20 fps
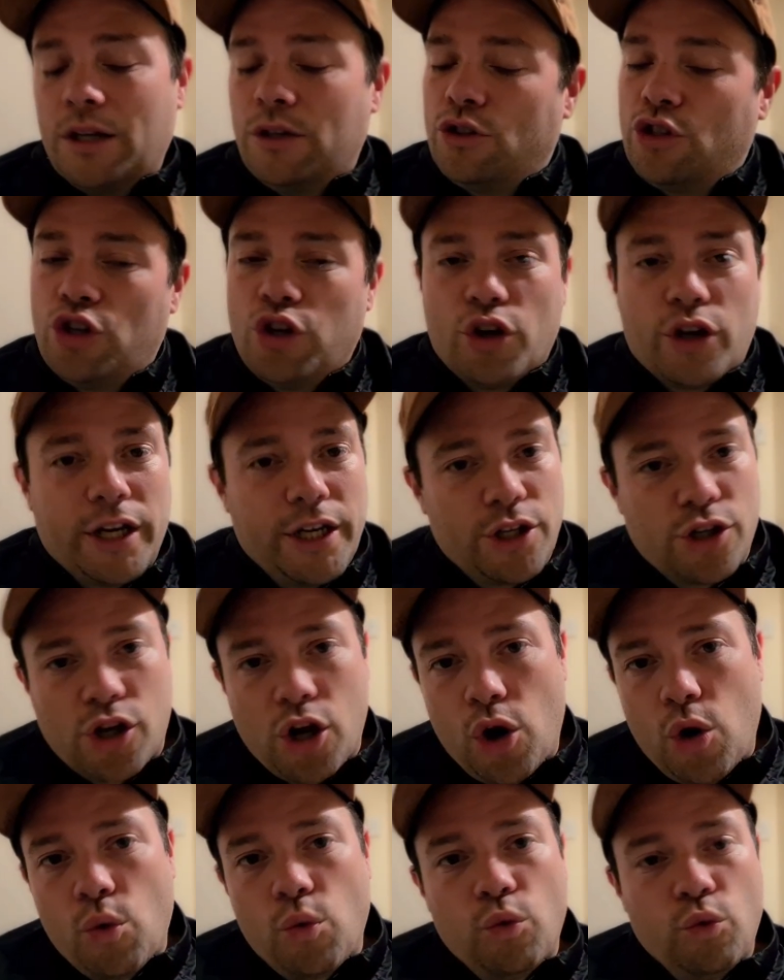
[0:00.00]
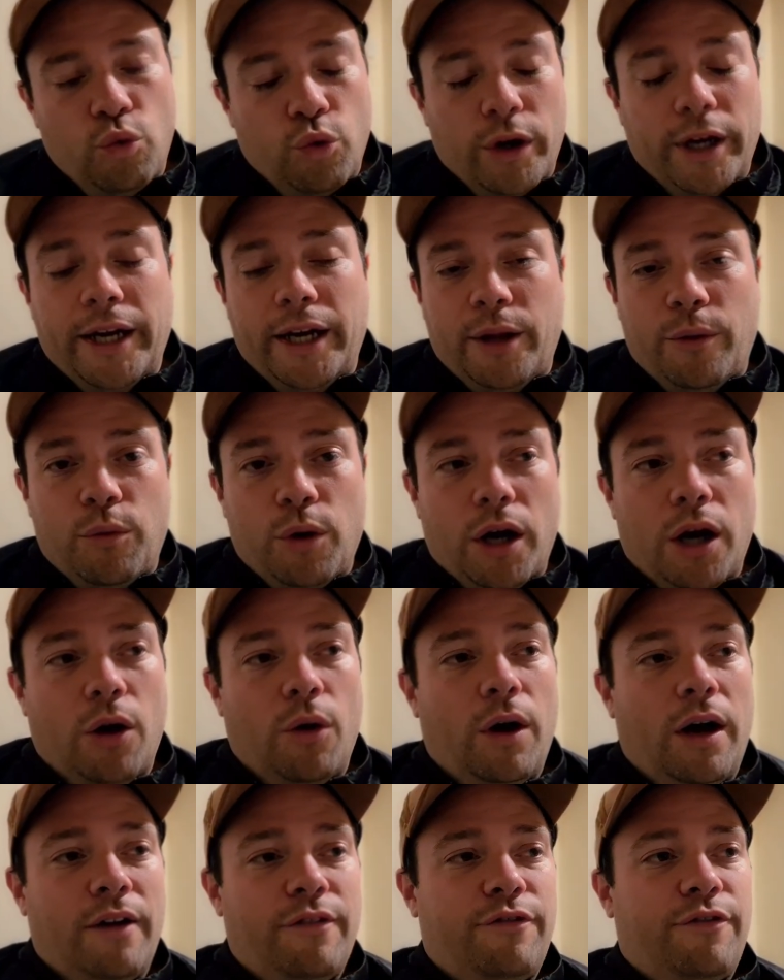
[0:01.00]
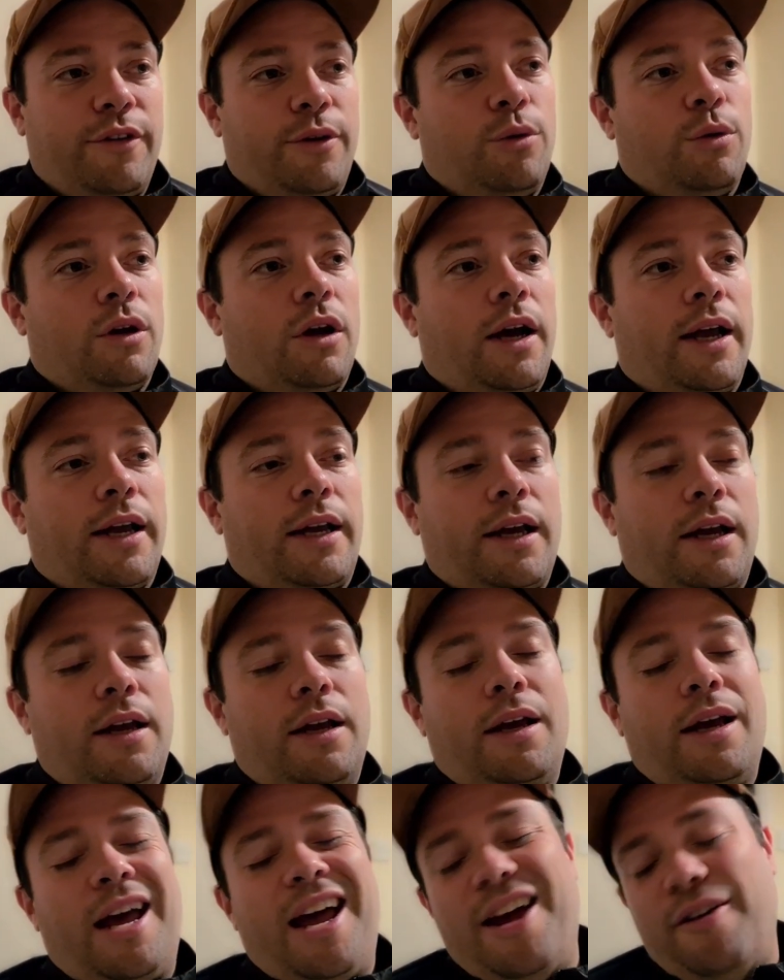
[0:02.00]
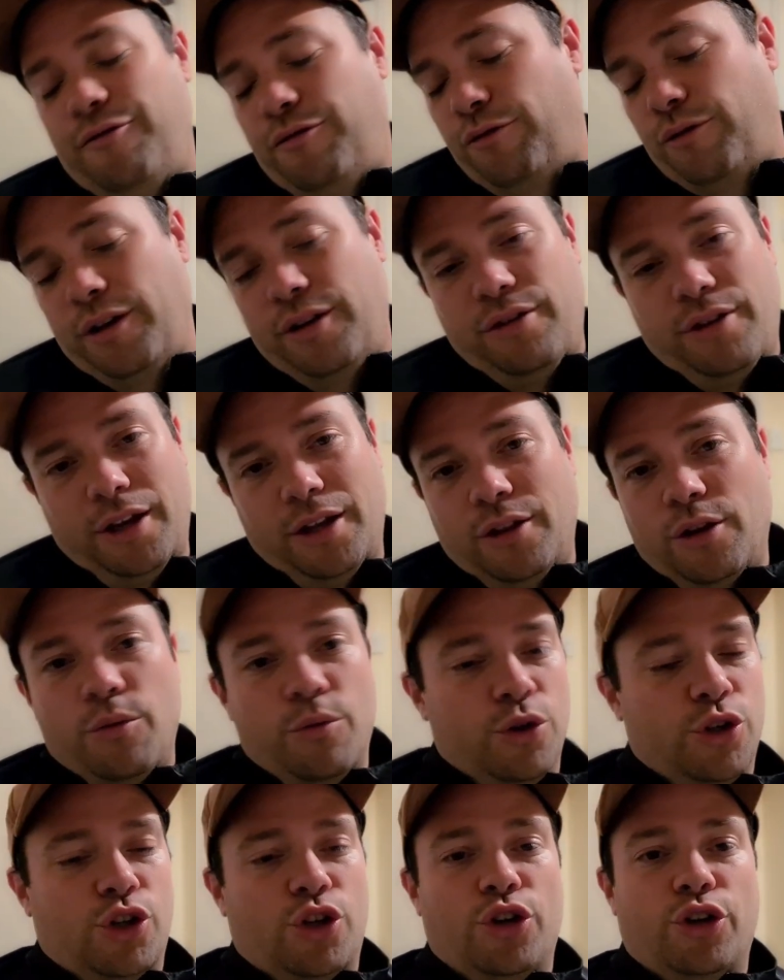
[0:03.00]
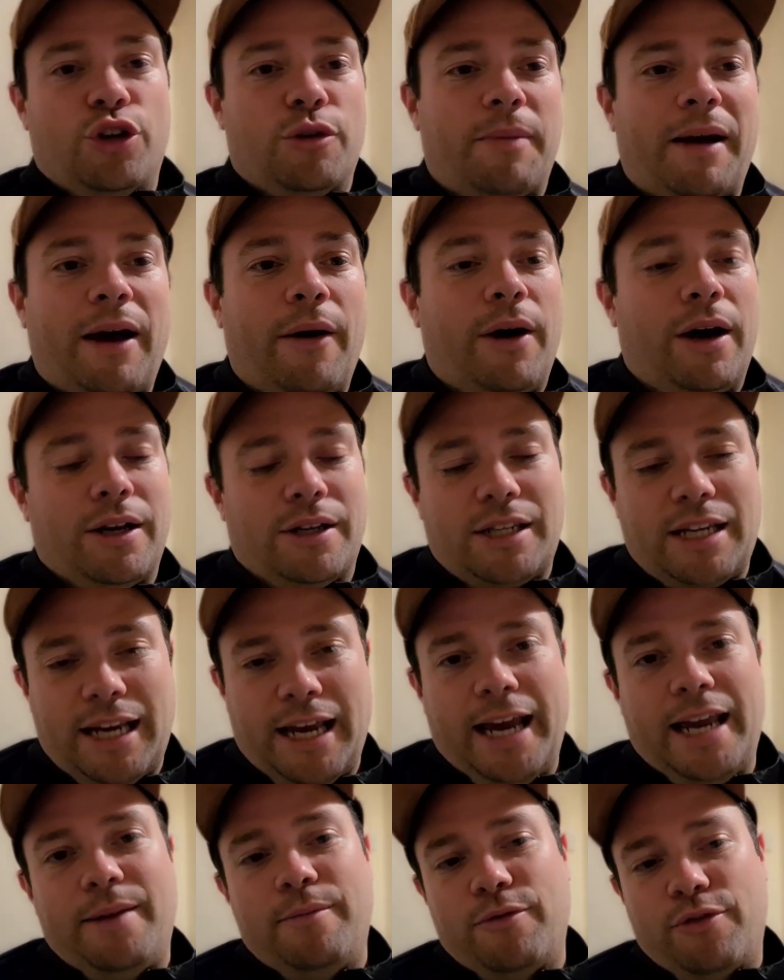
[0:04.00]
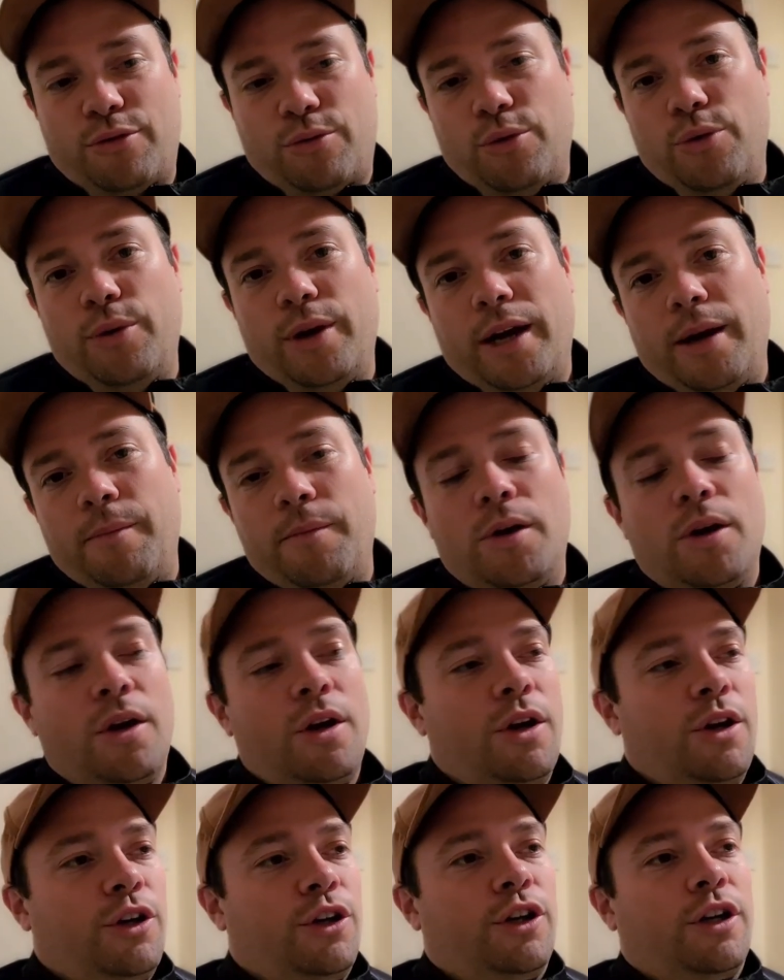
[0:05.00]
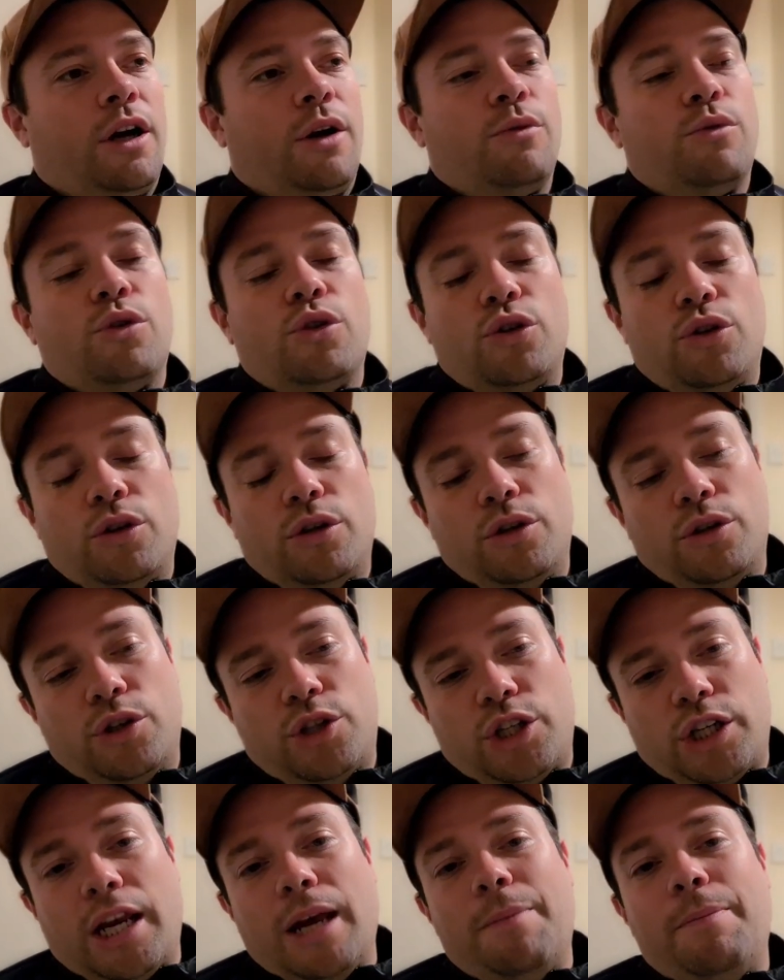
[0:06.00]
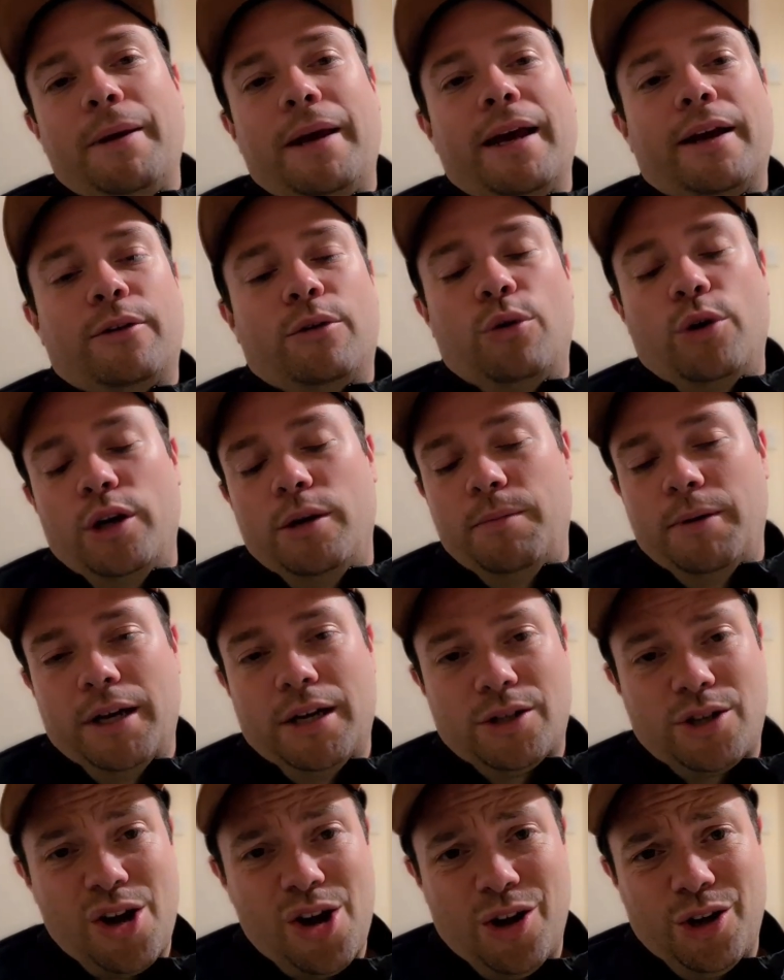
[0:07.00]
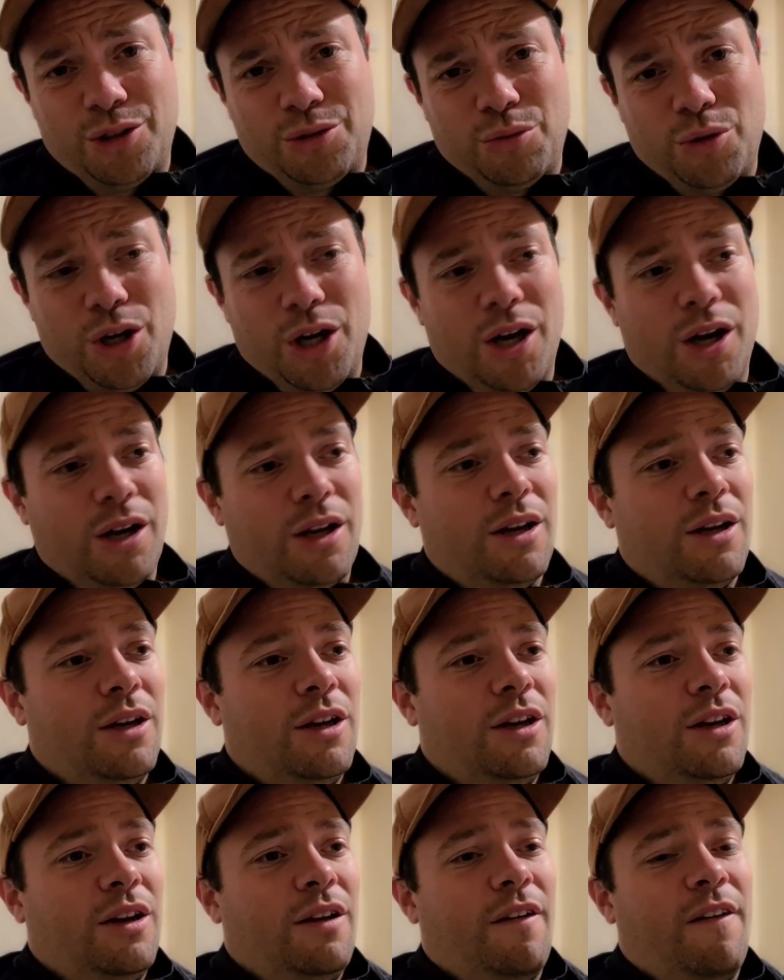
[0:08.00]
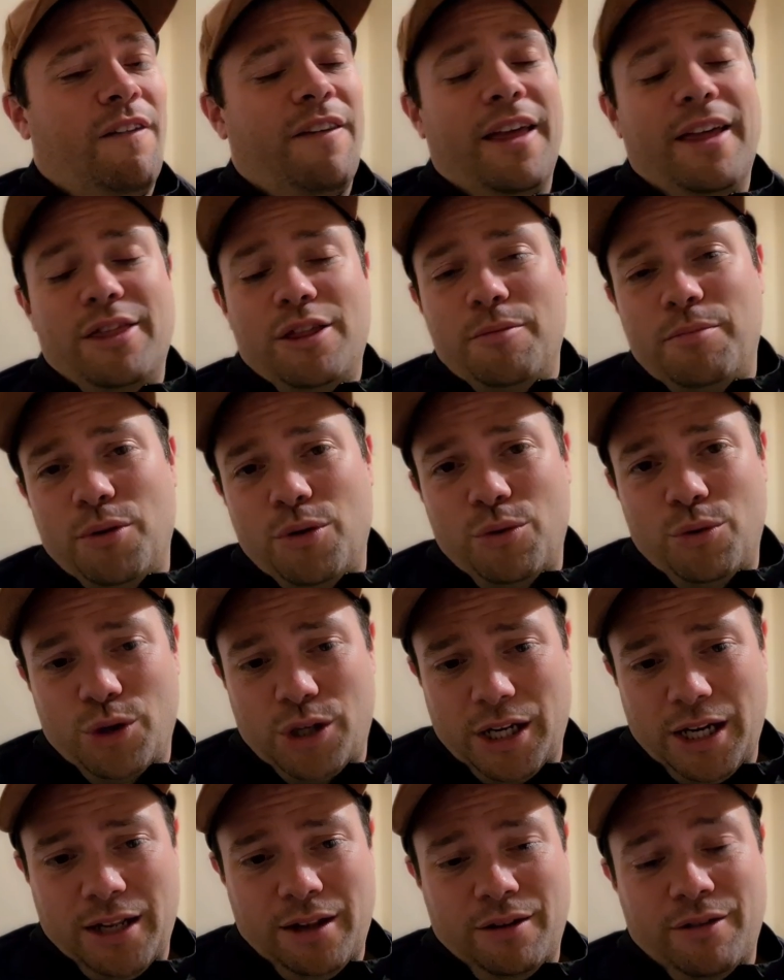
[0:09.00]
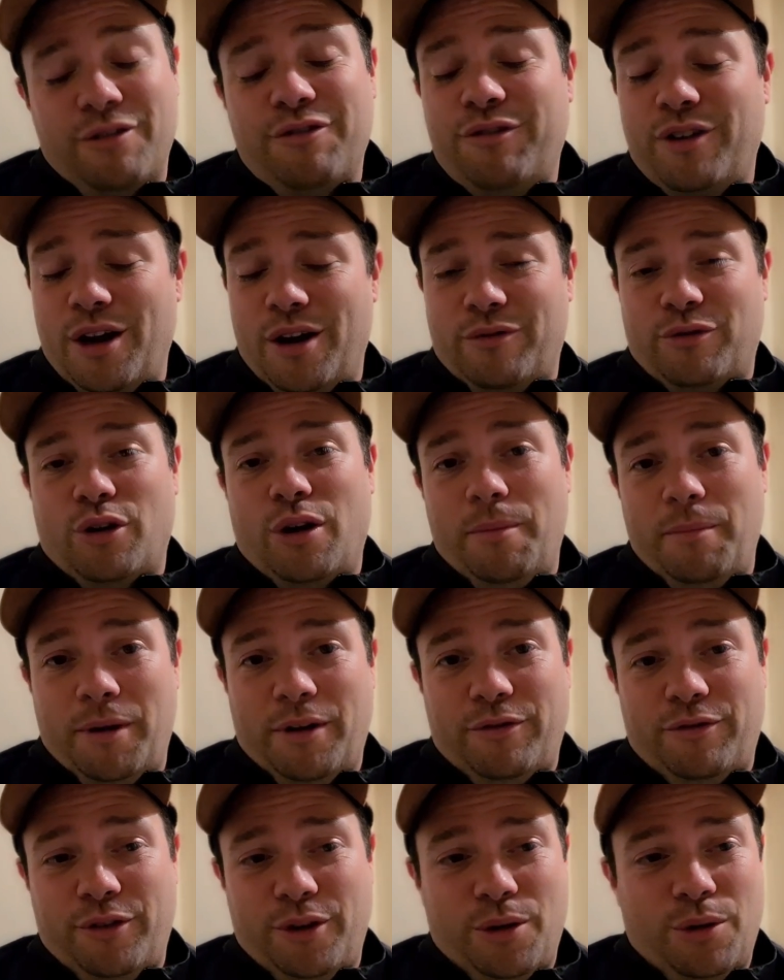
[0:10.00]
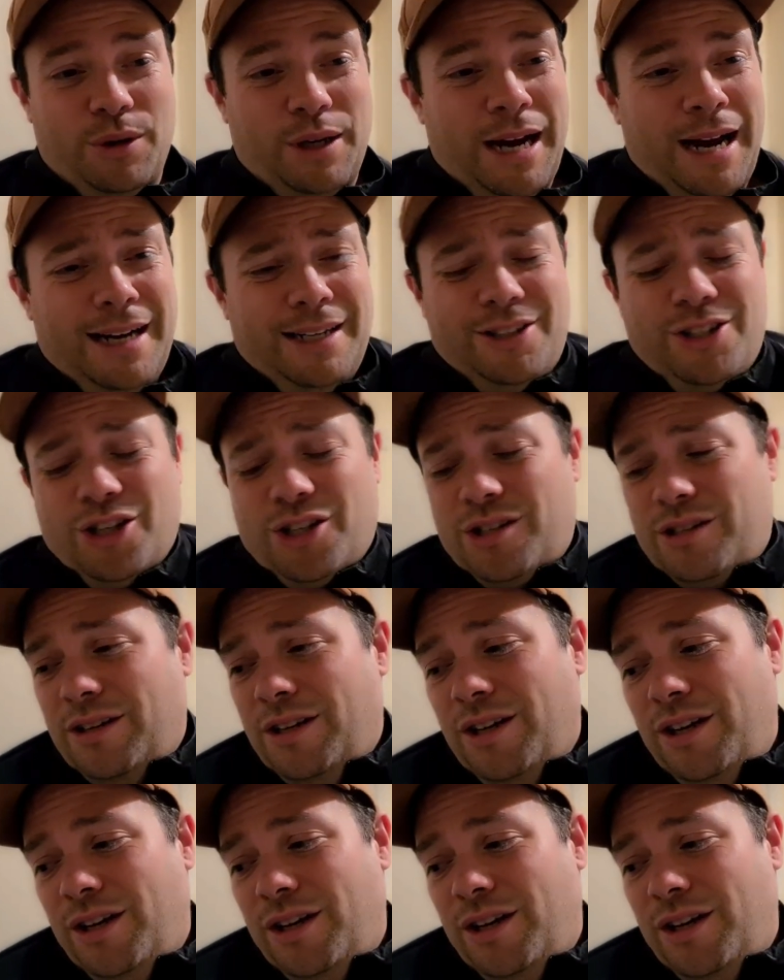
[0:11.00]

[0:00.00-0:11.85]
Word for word: took his goal really well. I feel like everything that was good about us came through him. You know, Skippy and Højbjerg's hard work, then the ball's in further up midfield, and just